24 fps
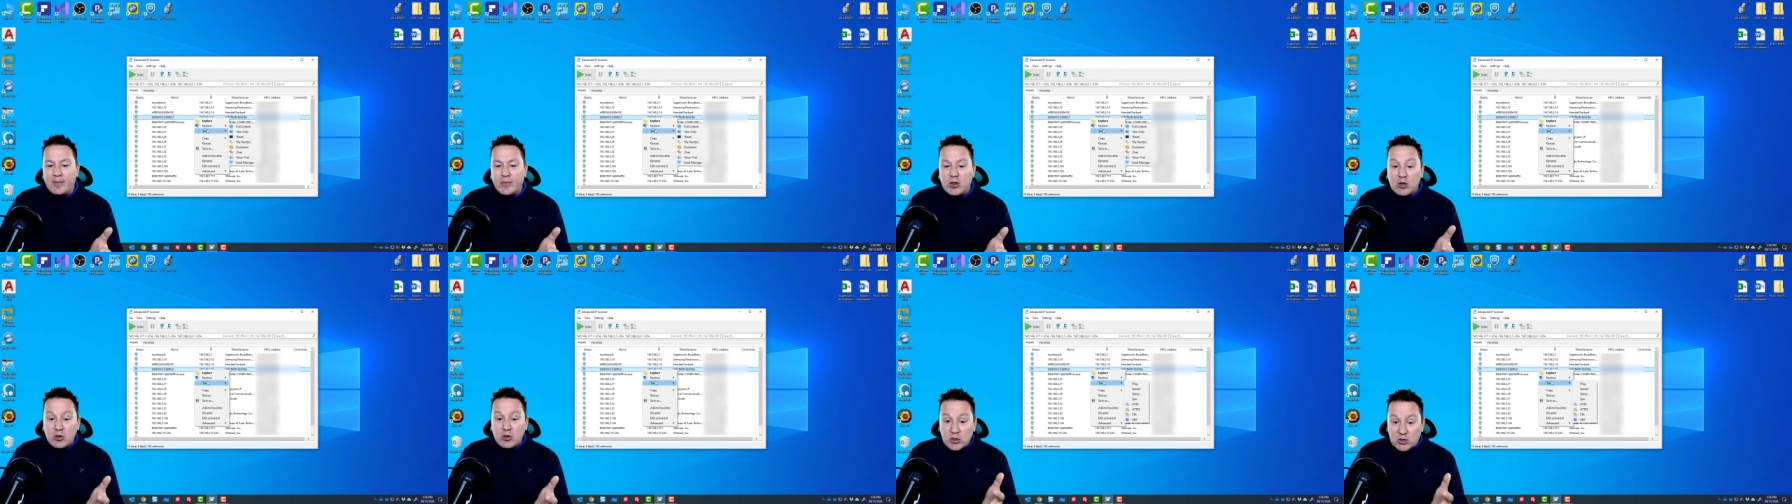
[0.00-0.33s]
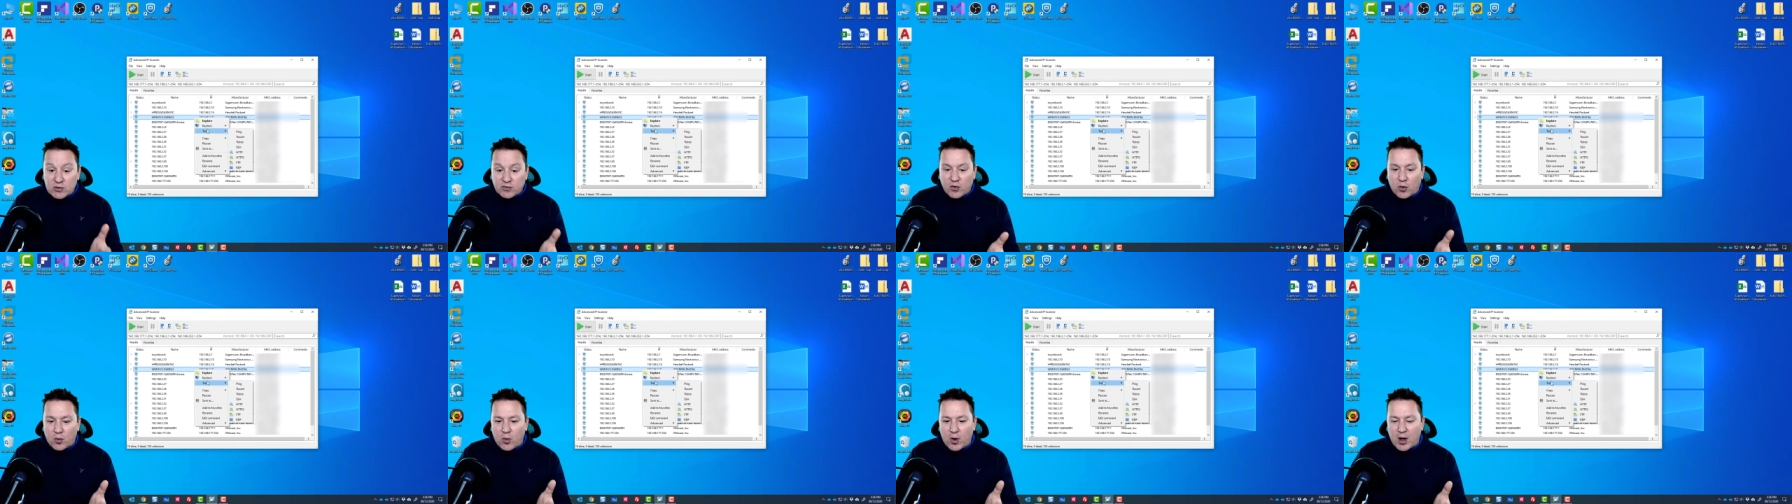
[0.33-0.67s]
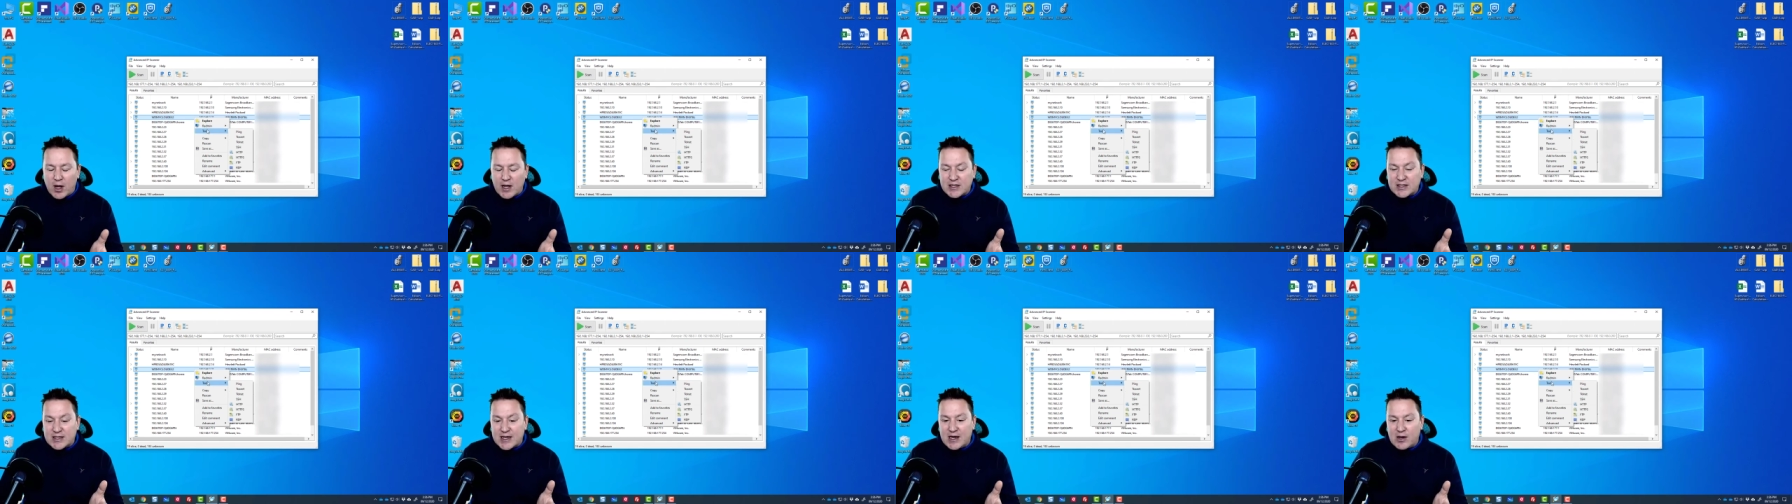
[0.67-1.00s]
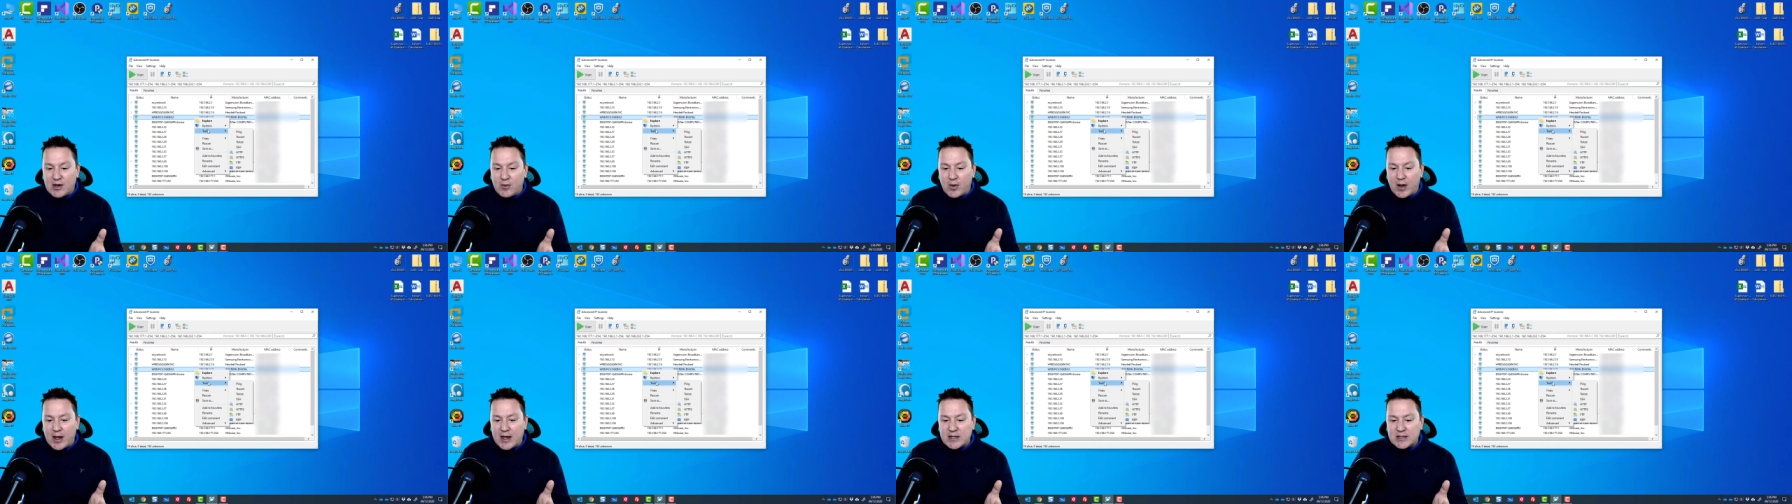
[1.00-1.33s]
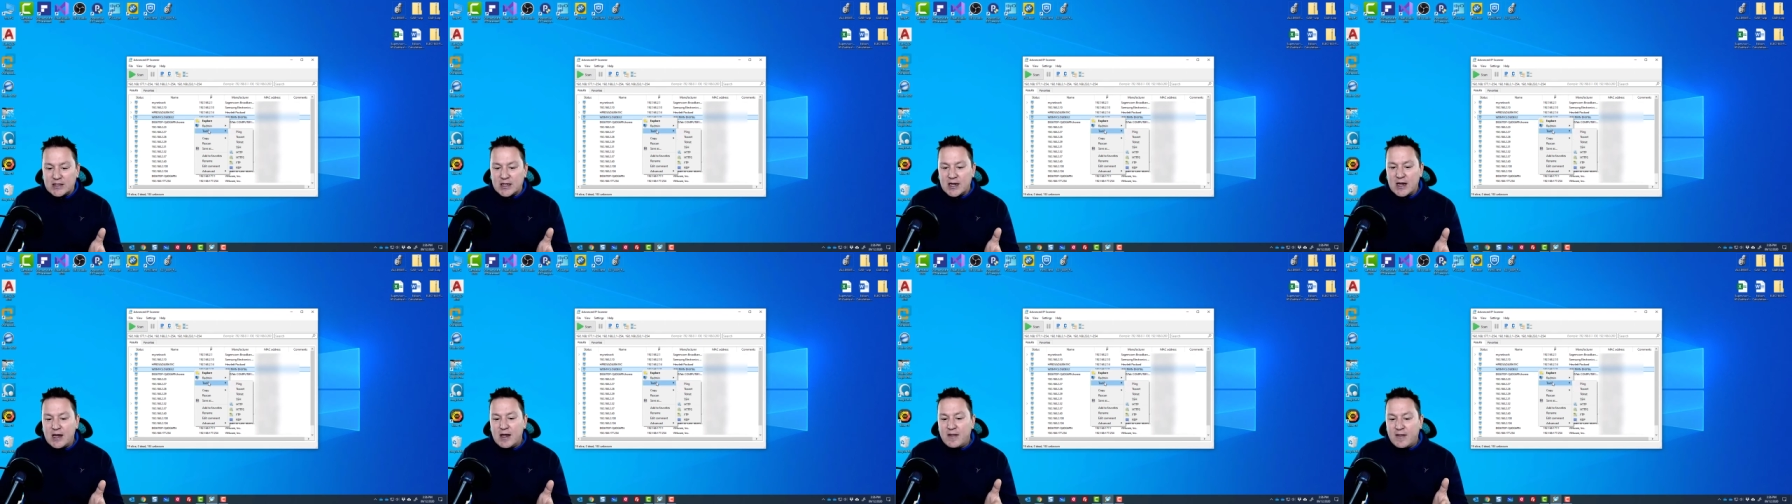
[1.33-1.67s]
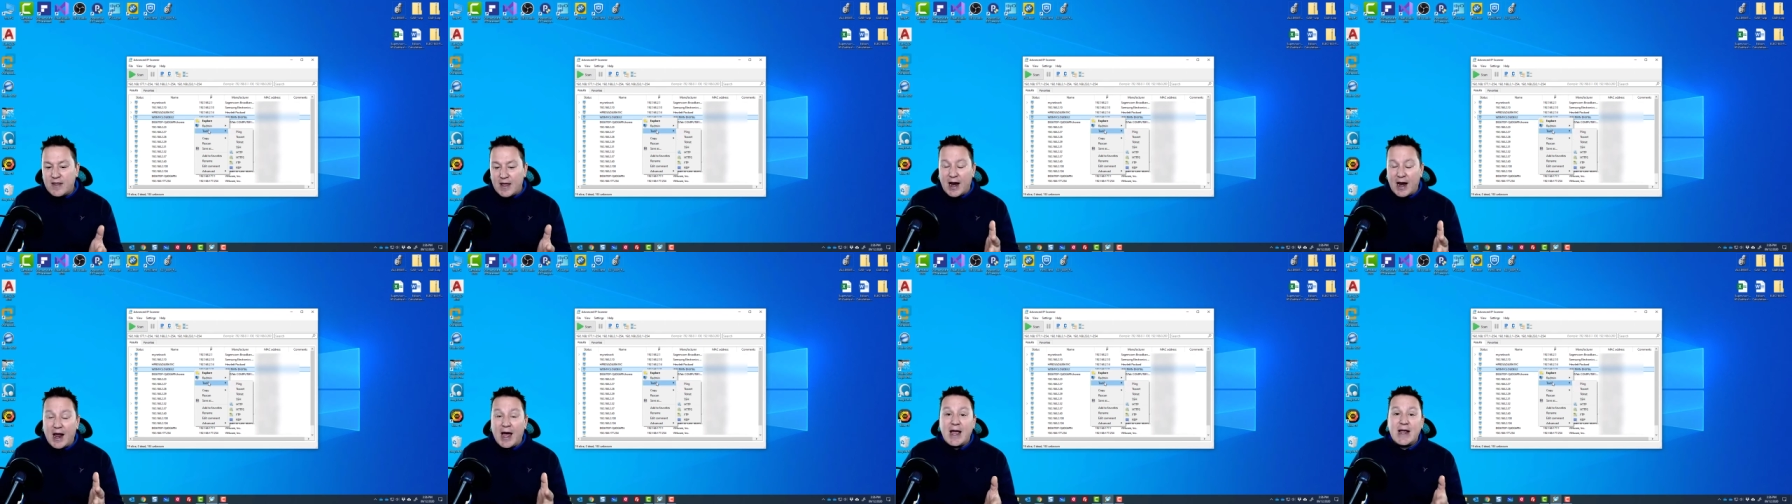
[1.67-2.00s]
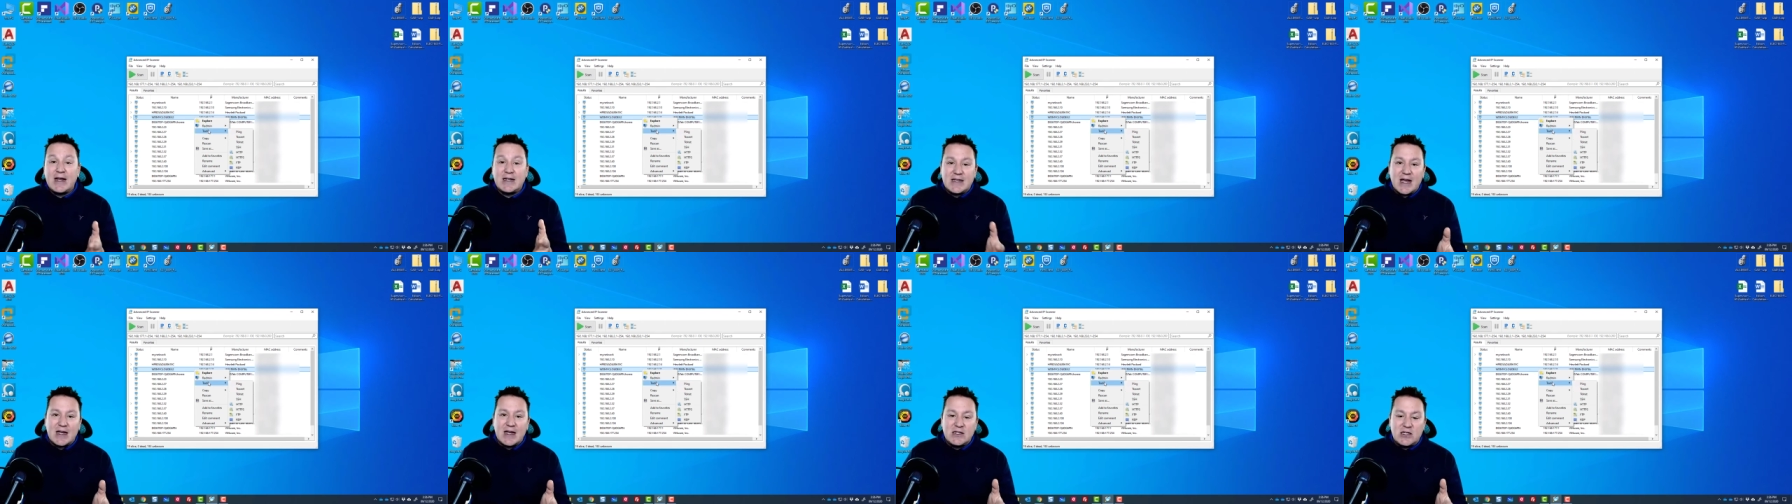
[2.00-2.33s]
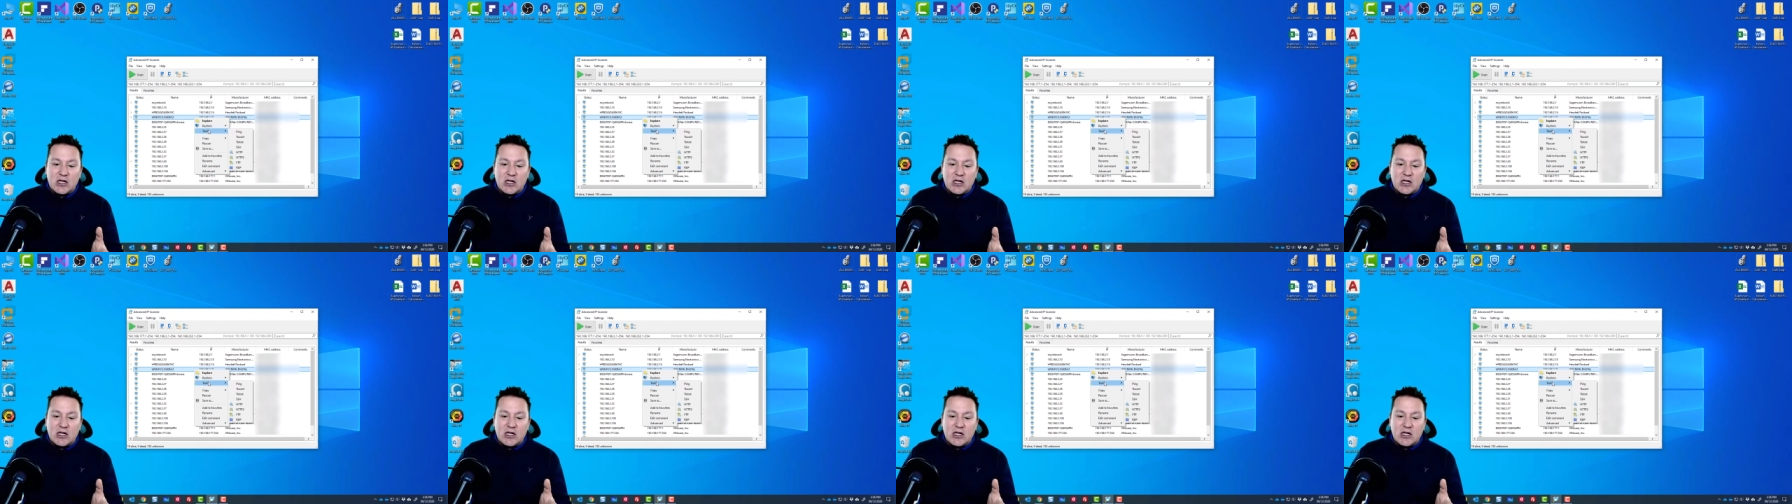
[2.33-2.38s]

useful ones anyways that I tend